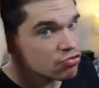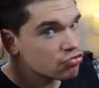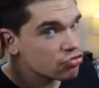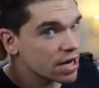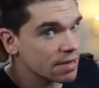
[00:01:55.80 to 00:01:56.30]

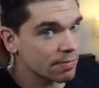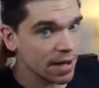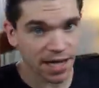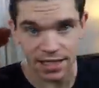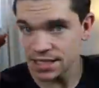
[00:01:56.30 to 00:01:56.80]
right
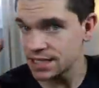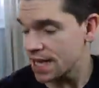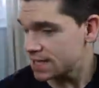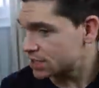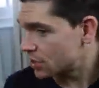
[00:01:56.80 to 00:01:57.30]
back to the
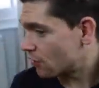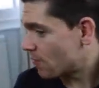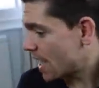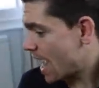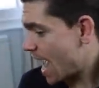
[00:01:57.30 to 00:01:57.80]
center of
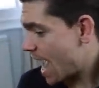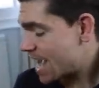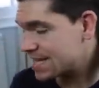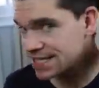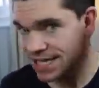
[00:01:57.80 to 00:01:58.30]
my
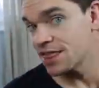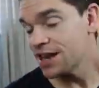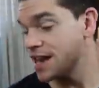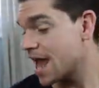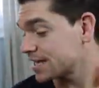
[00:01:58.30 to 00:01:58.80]
head. The
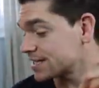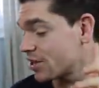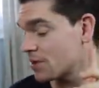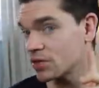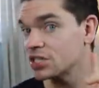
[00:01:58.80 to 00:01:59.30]
next style
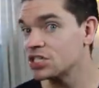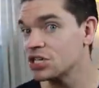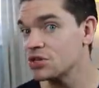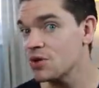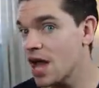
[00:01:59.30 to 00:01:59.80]
that I'm gonna
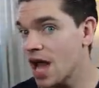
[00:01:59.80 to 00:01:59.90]
do,